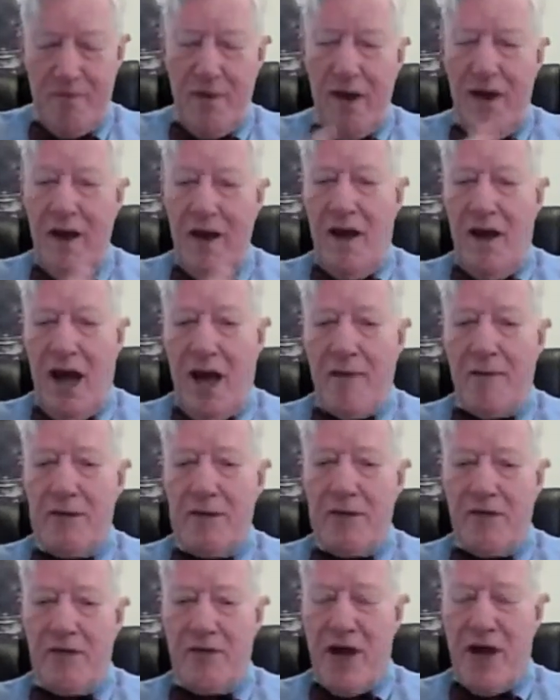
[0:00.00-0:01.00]
how much
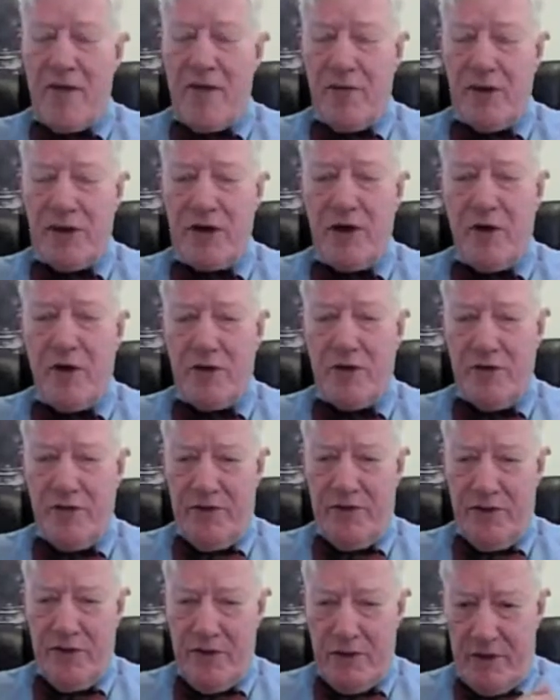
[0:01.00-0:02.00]
of that would go to
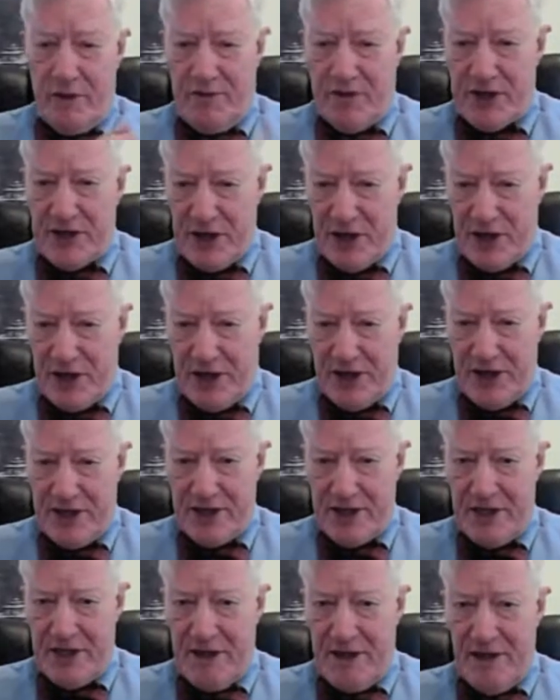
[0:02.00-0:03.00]
facilities
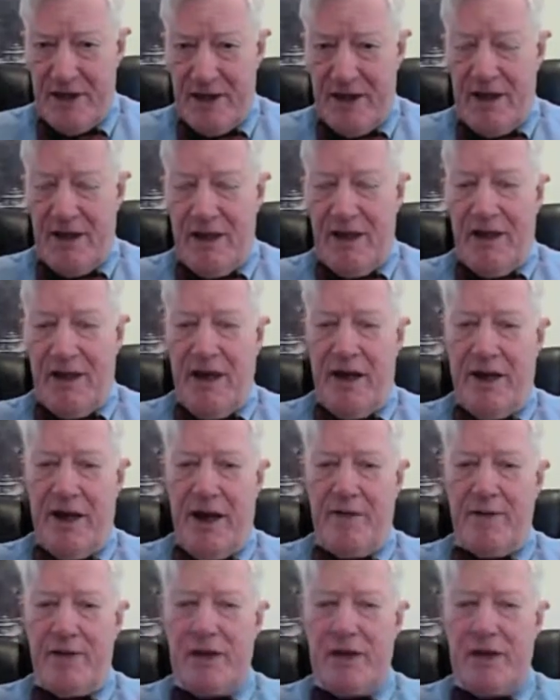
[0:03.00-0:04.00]
and how
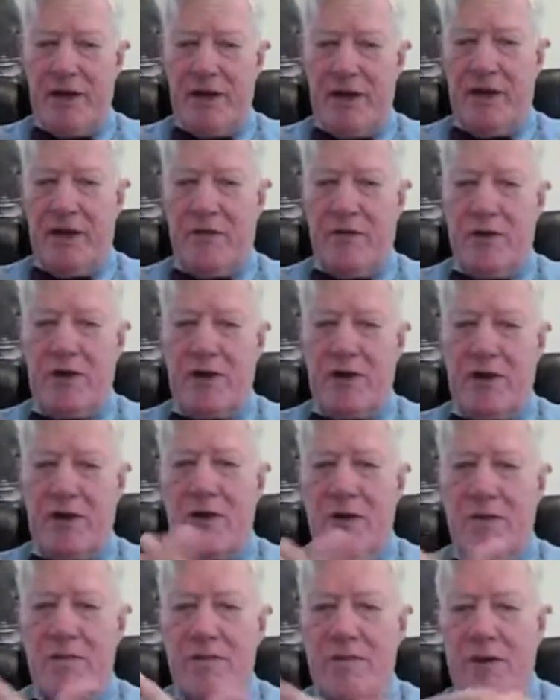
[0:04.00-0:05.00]
much would go to
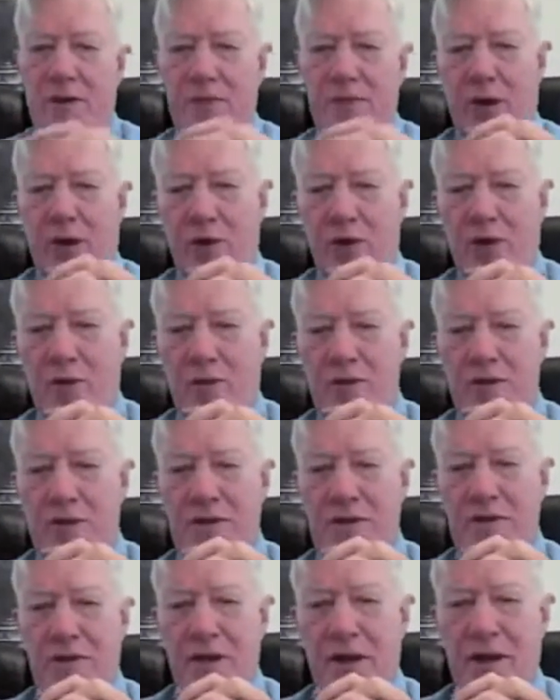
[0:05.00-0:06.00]
the program.
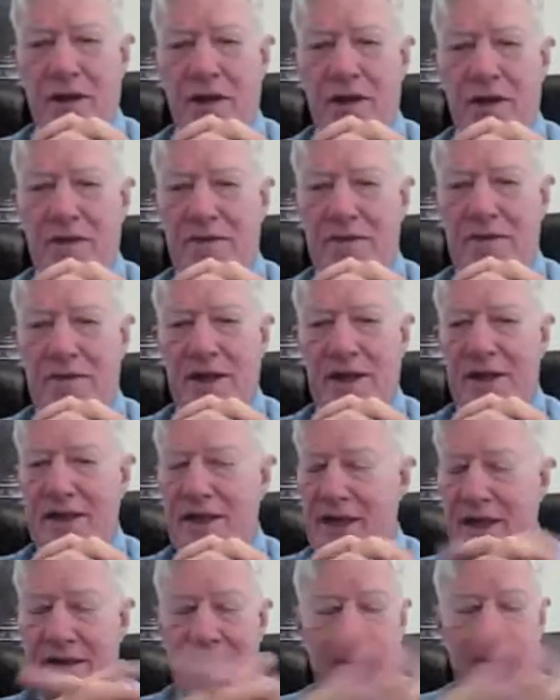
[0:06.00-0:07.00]
And again,
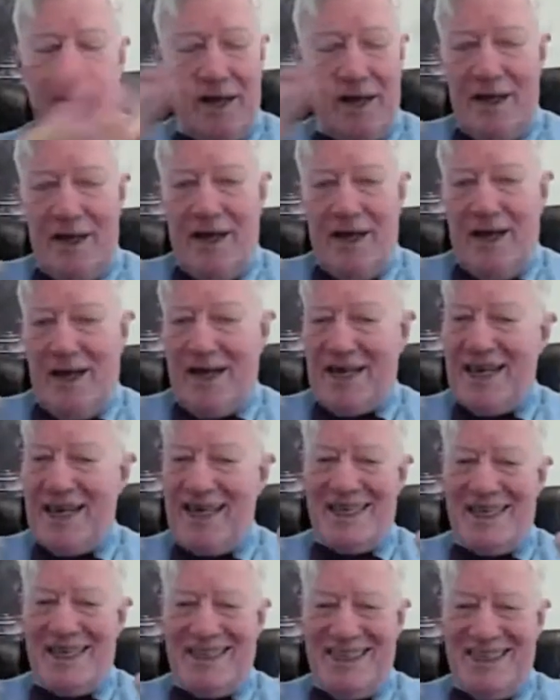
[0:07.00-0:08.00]
I can't
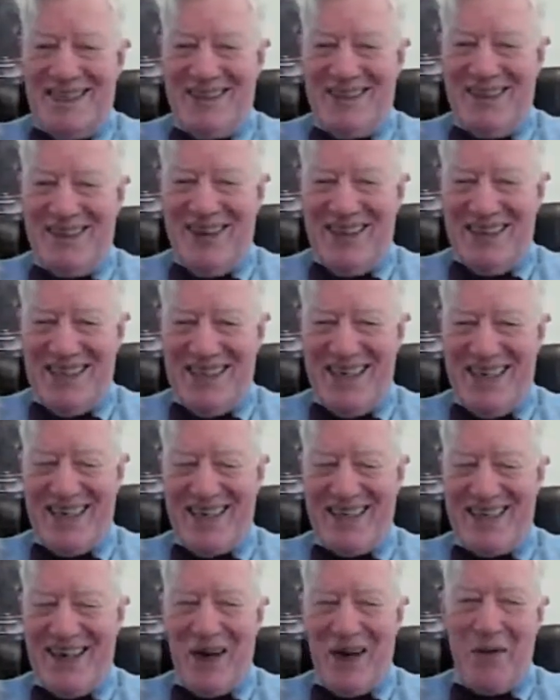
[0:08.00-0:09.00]
tell you sitting here
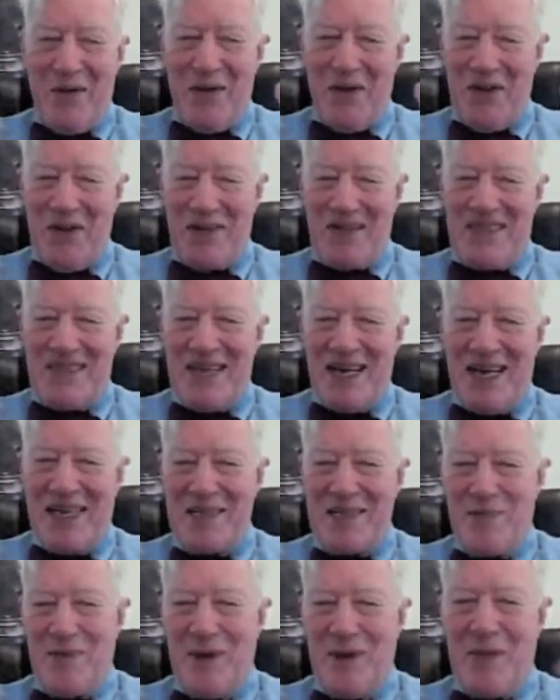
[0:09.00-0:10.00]
now what the exact
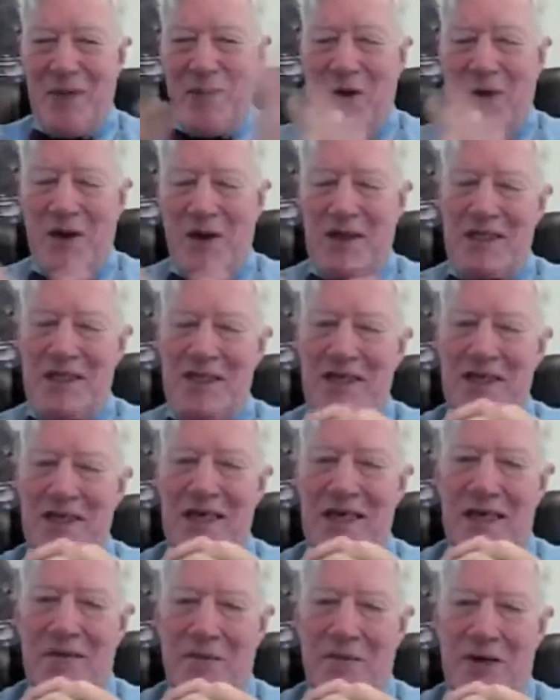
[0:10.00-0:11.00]
split was,
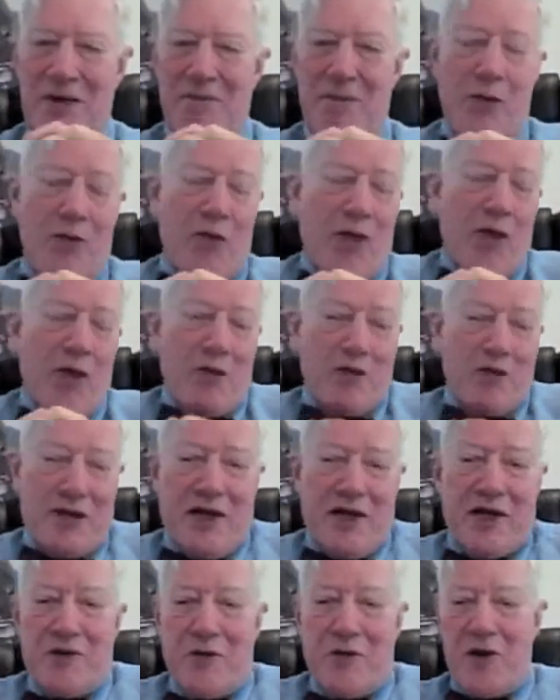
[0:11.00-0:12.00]
but those things
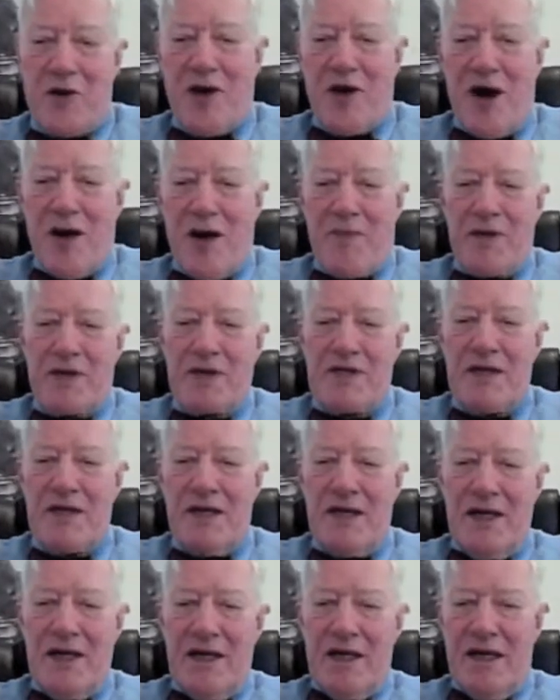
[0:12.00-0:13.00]
were accomplished.
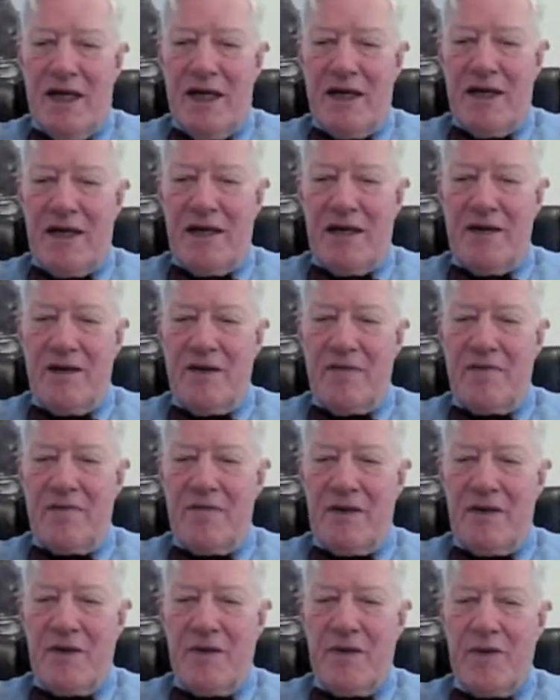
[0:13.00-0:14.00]
And we
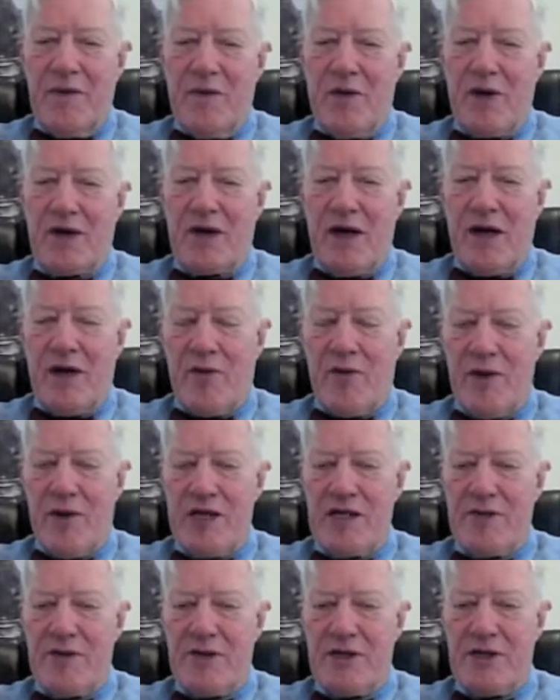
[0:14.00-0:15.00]
worked out arrangements
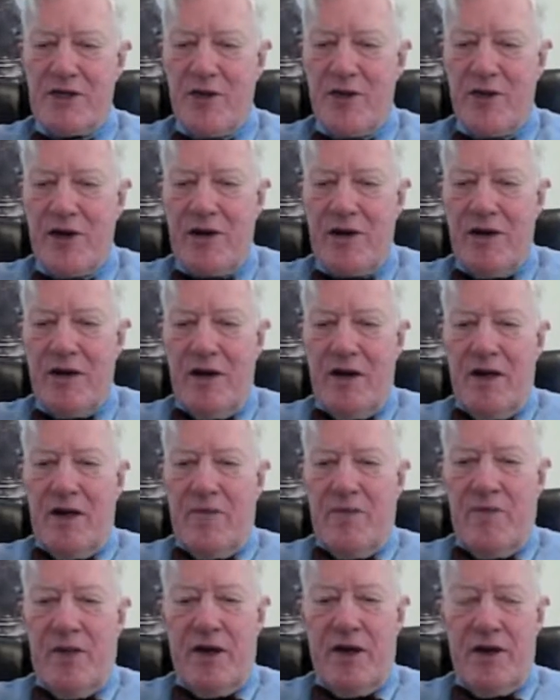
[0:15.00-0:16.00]
so that the